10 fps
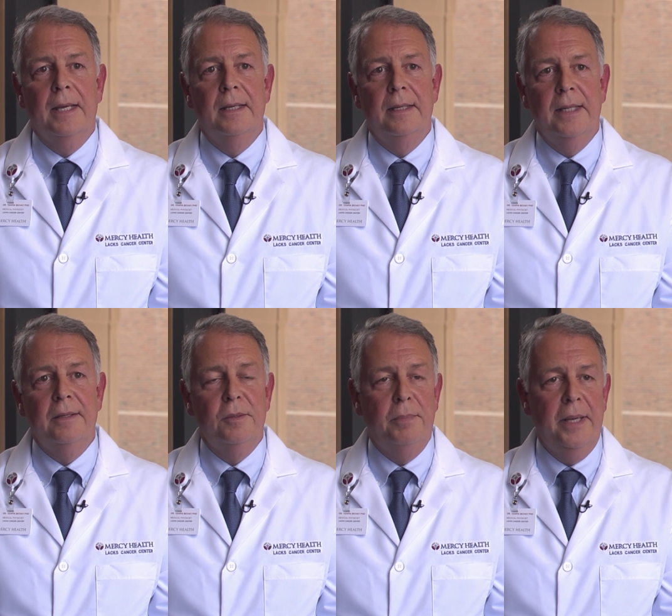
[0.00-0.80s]
uh, and
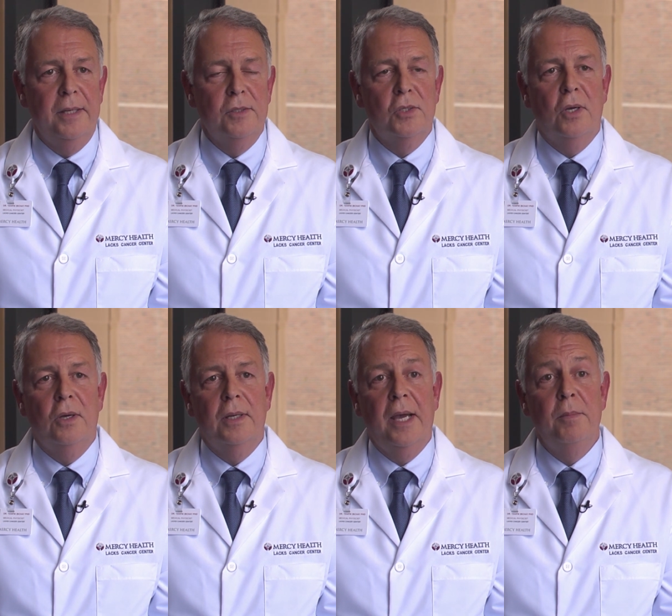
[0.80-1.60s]
that depends
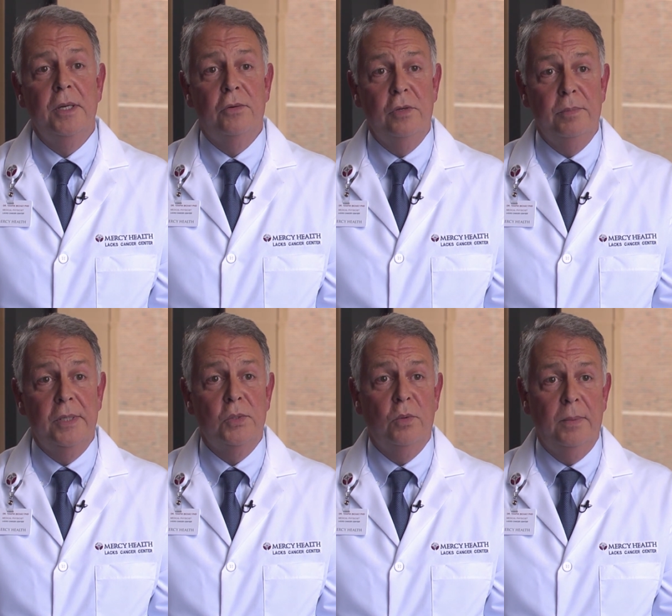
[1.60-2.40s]
on how many
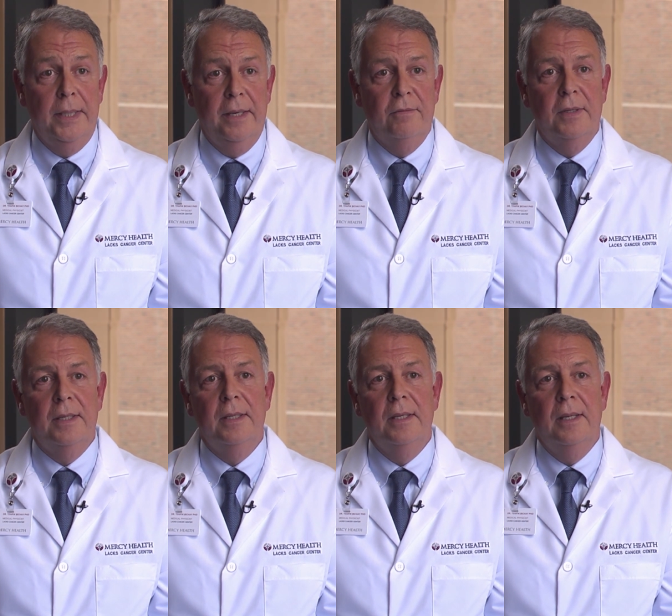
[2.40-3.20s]
treatments will be given